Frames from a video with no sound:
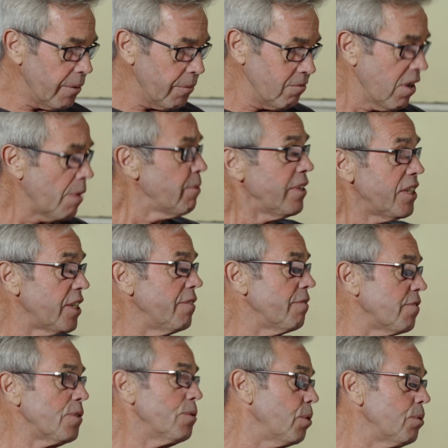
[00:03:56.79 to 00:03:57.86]
rummaging
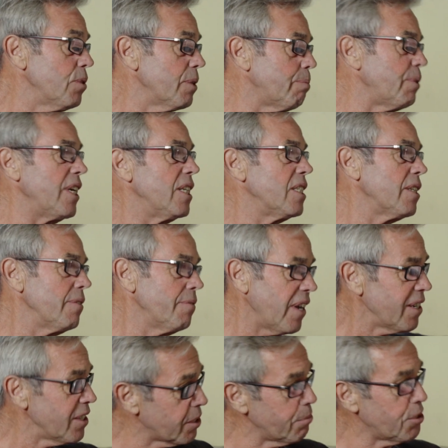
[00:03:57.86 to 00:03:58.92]
through all the bits and
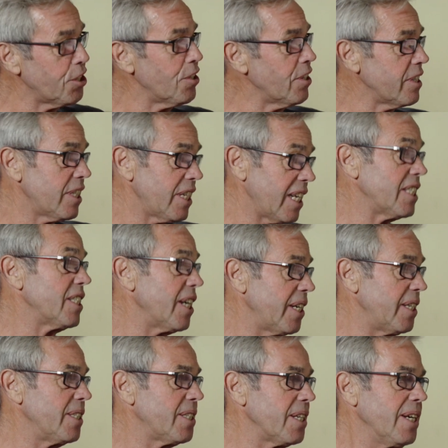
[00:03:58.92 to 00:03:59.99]
found some sugar
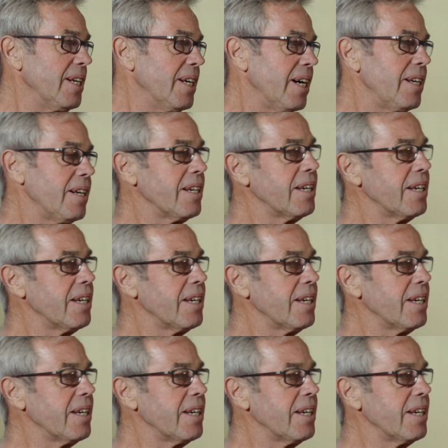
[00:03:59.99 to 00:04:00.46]
sachets. And I